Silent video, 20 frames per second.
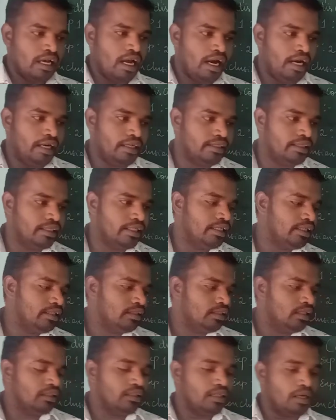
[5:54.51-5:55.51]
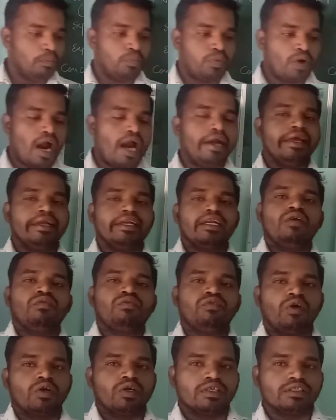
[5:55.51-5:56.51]
at the product of
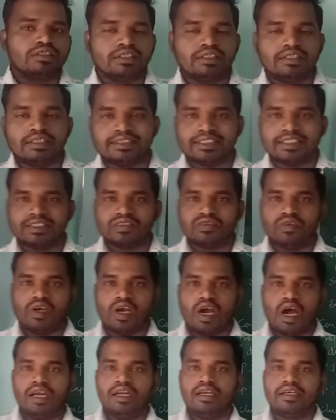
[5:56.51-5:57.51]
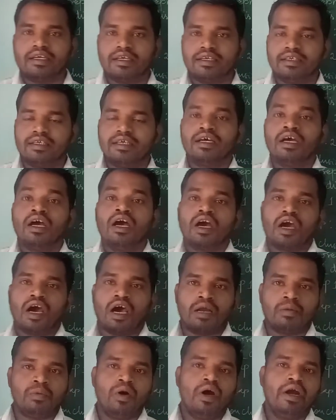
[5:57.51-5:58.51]
photosynthesis, we call it an
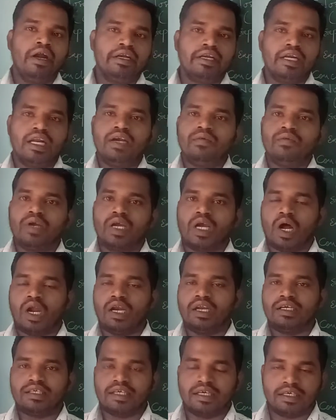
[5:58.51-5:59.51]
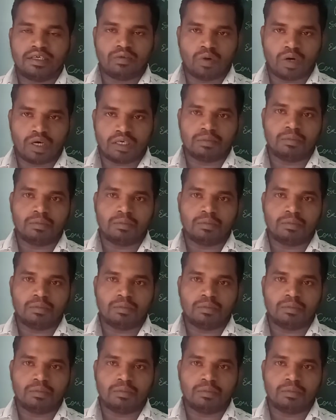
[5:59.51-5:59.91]
carbohydrate, we call it an water